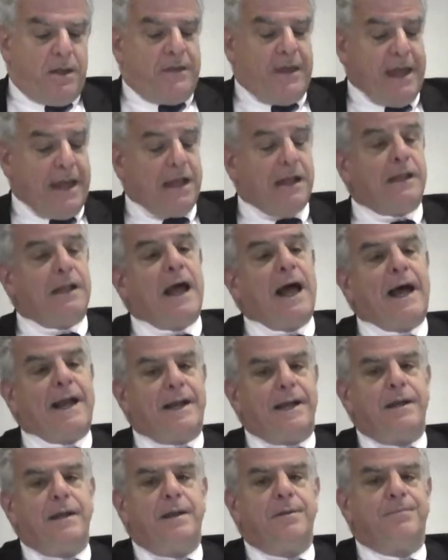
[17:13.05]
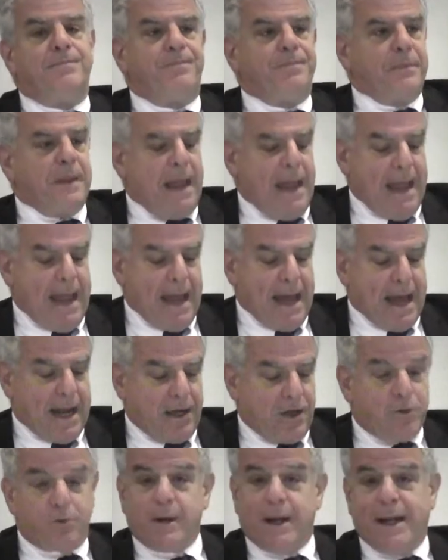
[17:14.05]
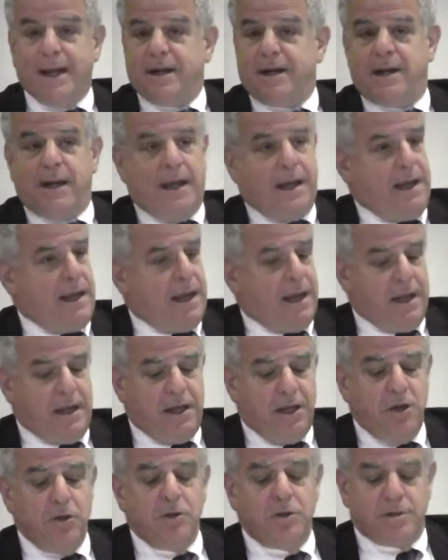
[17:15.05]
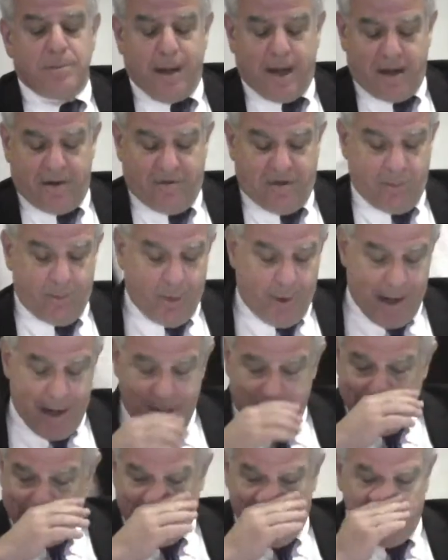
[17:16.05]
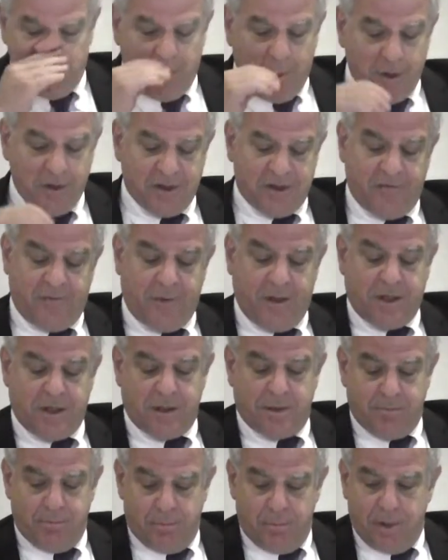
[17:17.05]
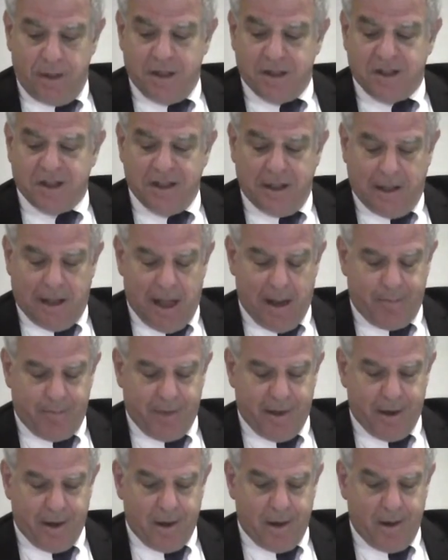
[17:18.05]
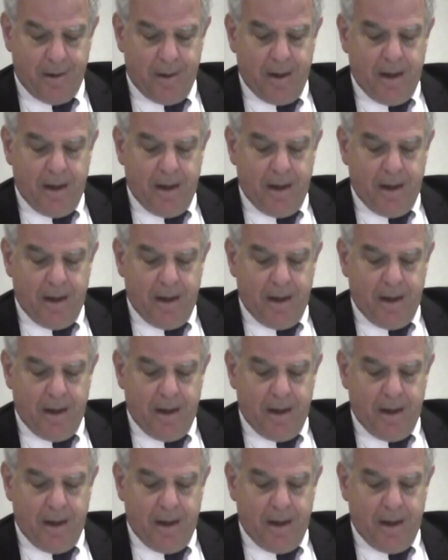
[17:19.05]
They collided and created a huge amount of debris, most of which is still up there.